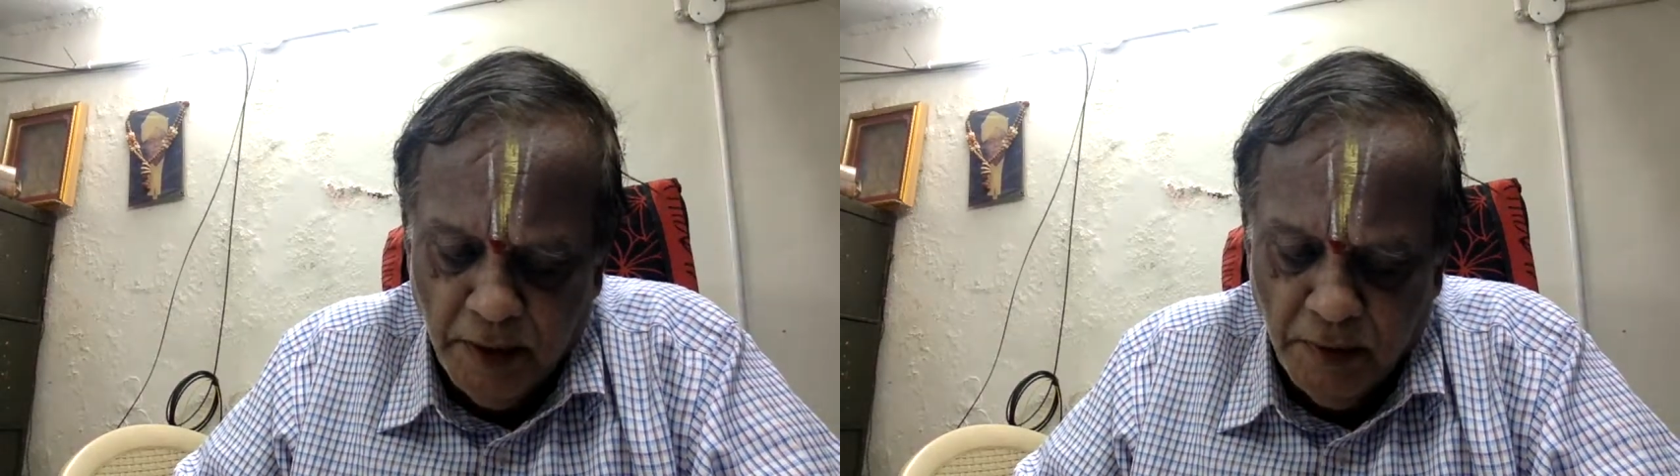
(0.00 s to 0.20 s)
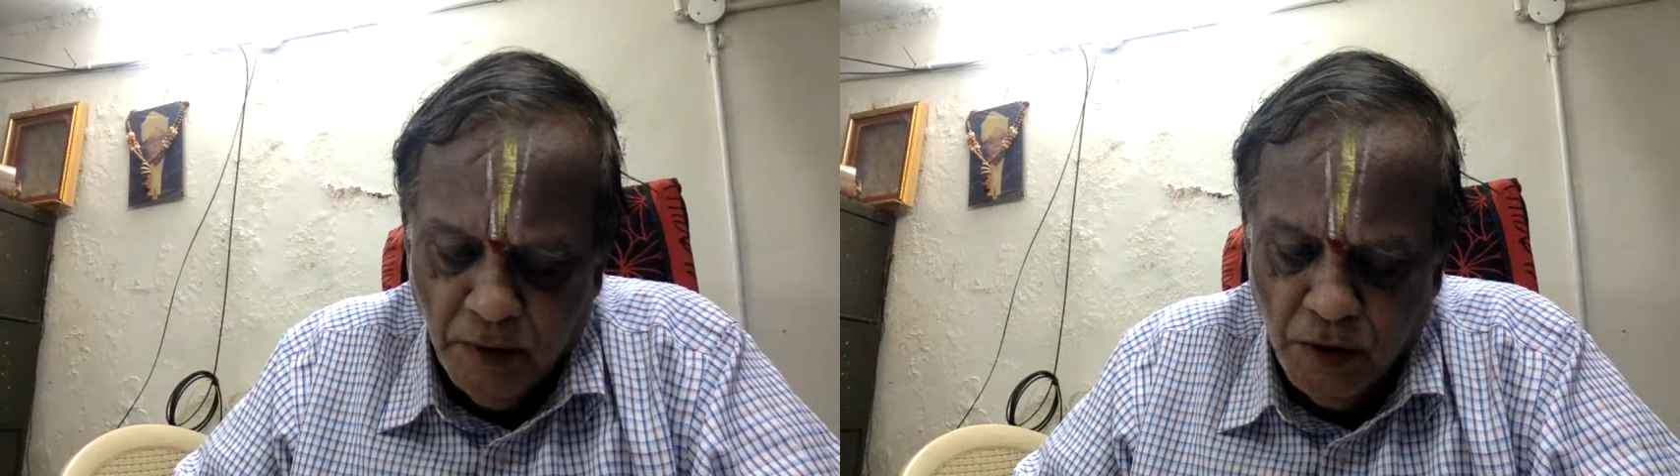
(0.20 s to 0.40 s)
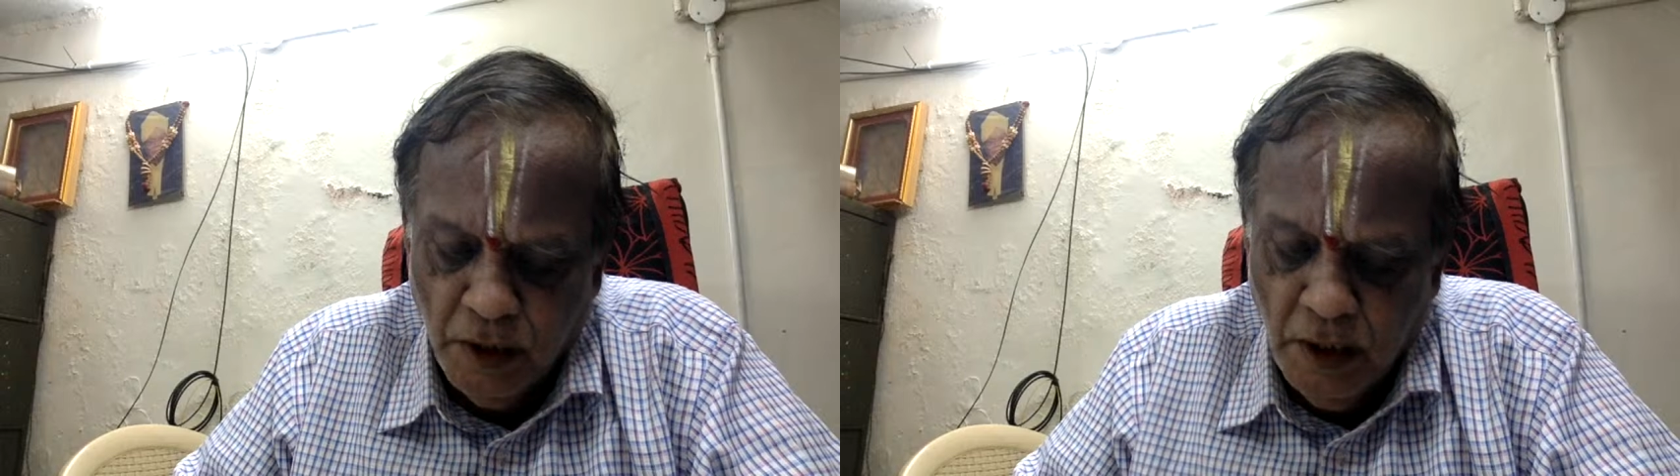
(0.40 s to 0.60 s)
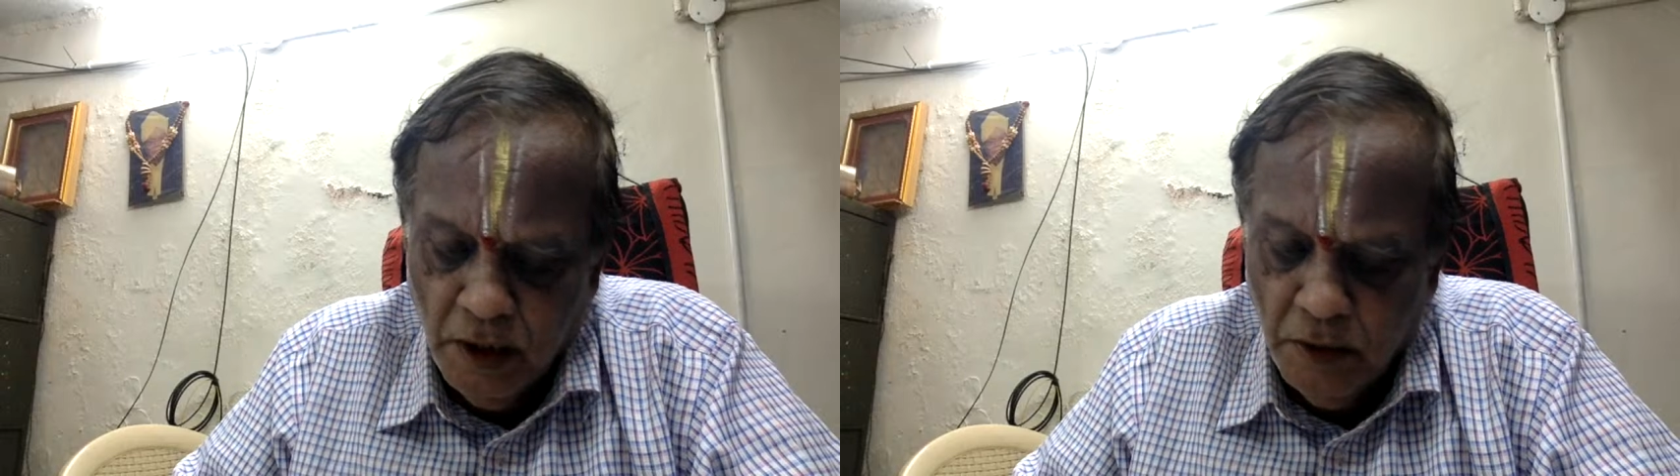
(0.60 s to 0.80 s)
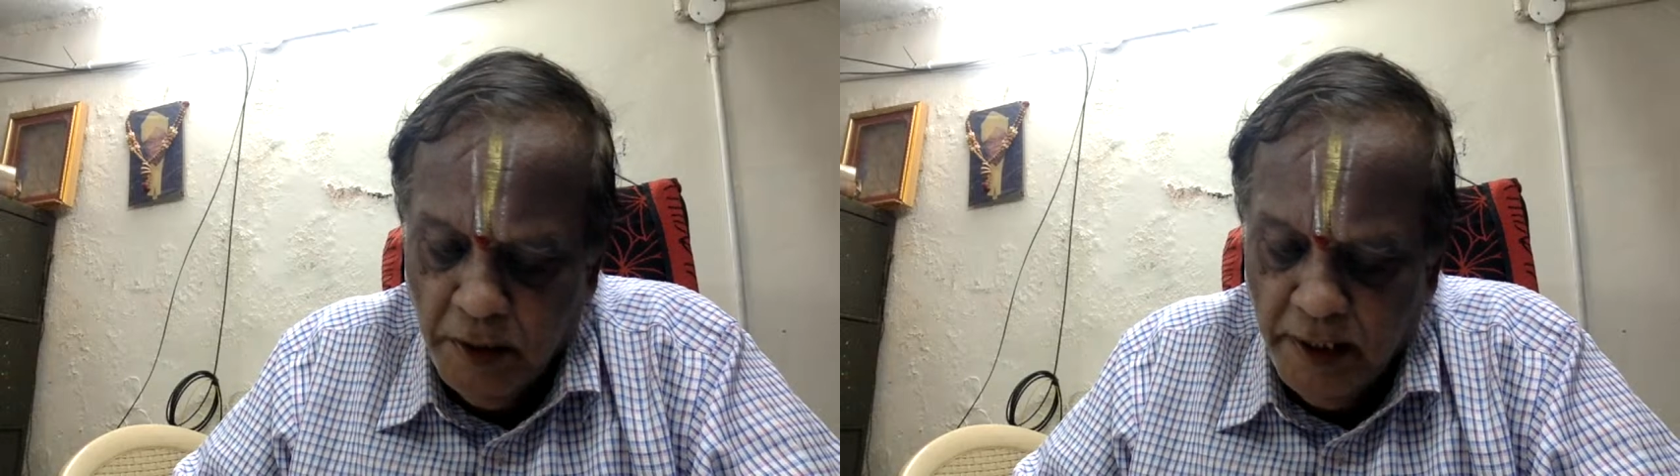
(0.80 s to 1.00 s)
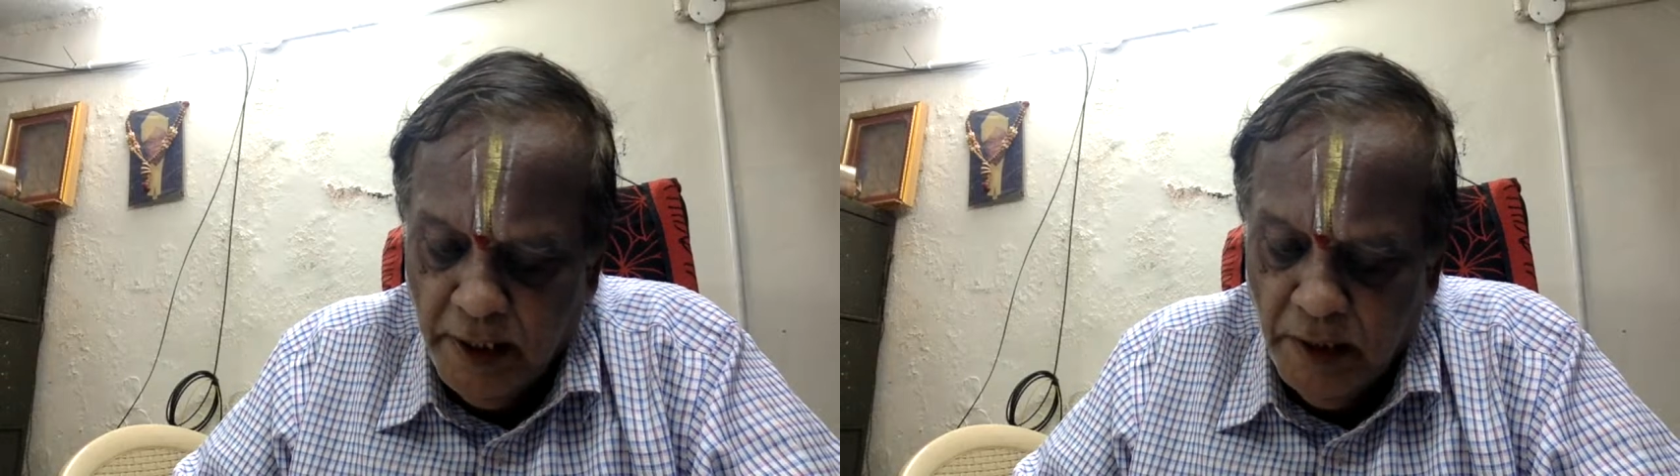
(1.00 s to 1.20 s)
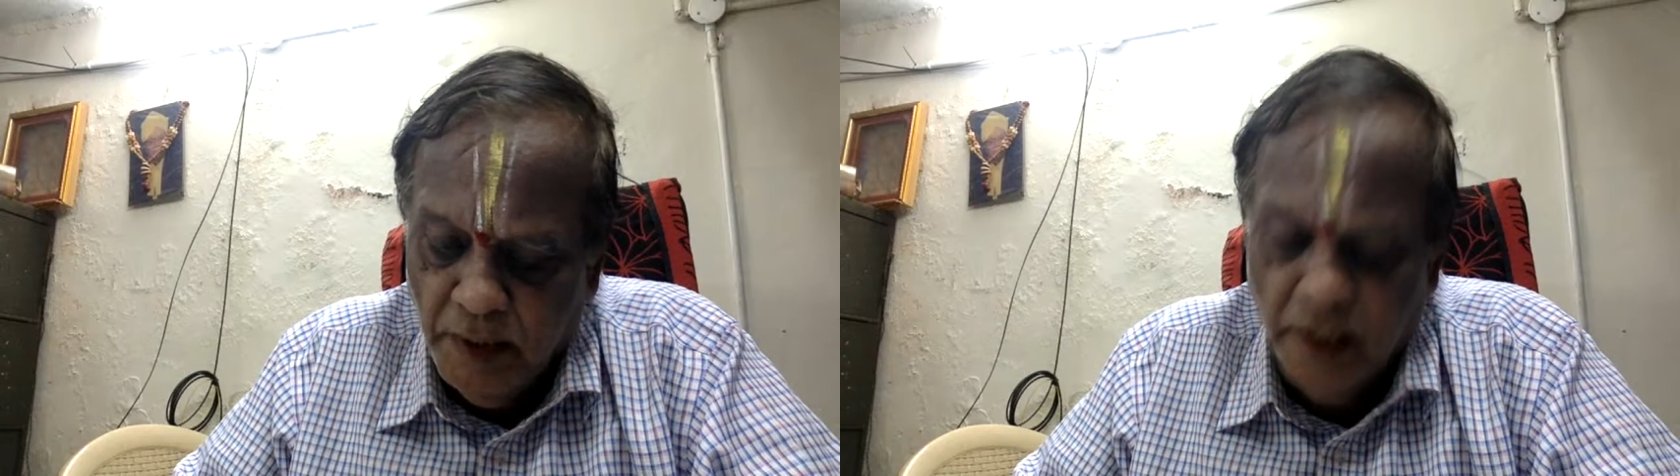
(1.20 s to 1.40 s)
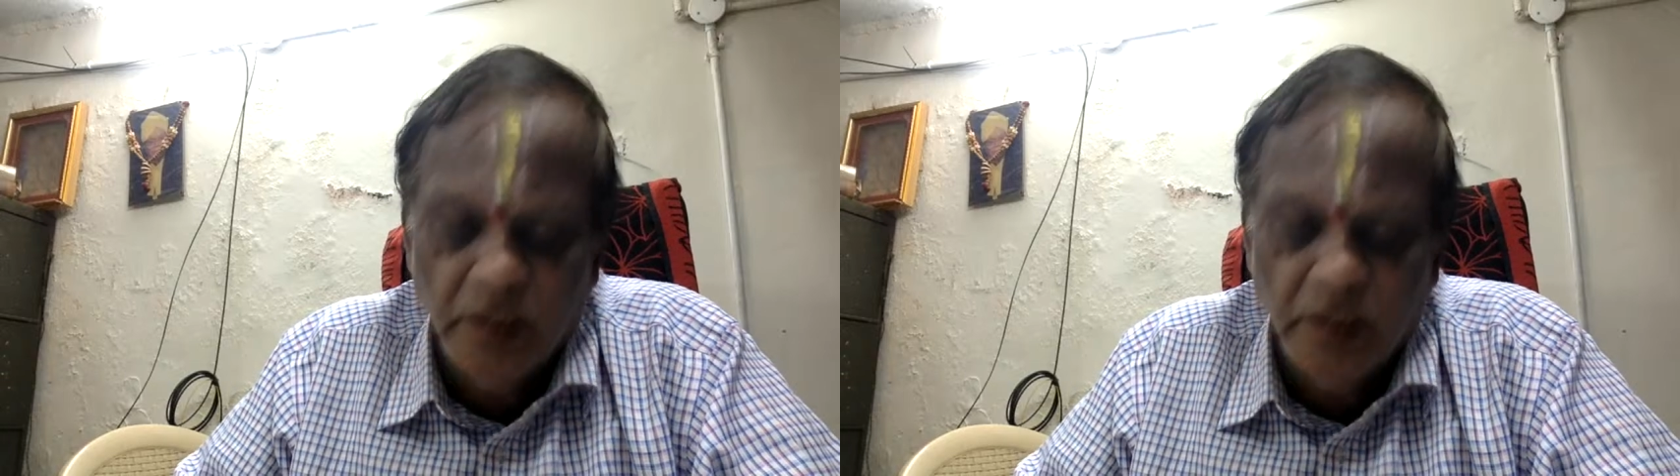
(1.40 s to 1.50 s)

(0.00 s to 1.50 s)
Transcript: of goods to be delivered.